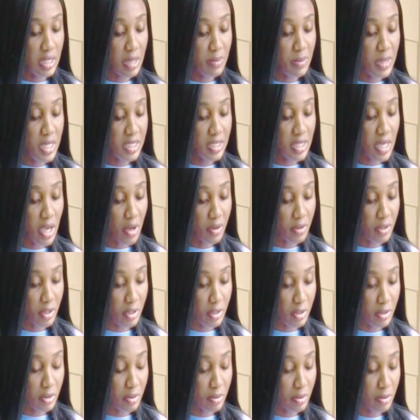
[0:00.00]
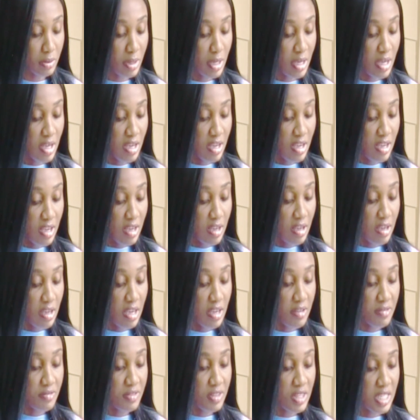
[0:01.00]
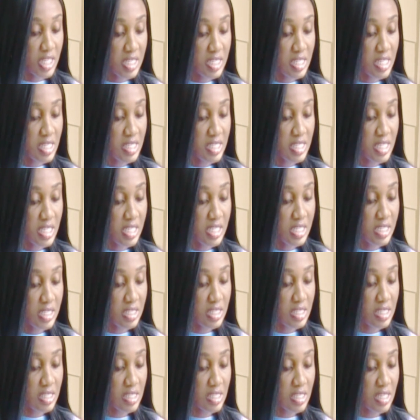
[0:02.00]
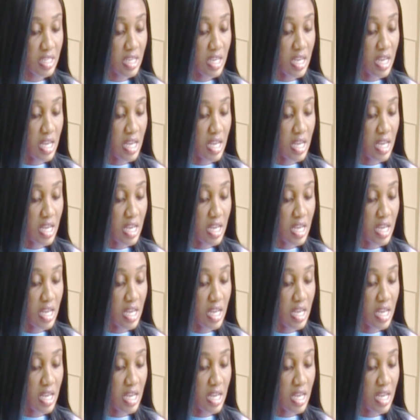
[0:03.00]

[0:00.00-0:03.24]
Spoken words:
And let me tell you, if this isn't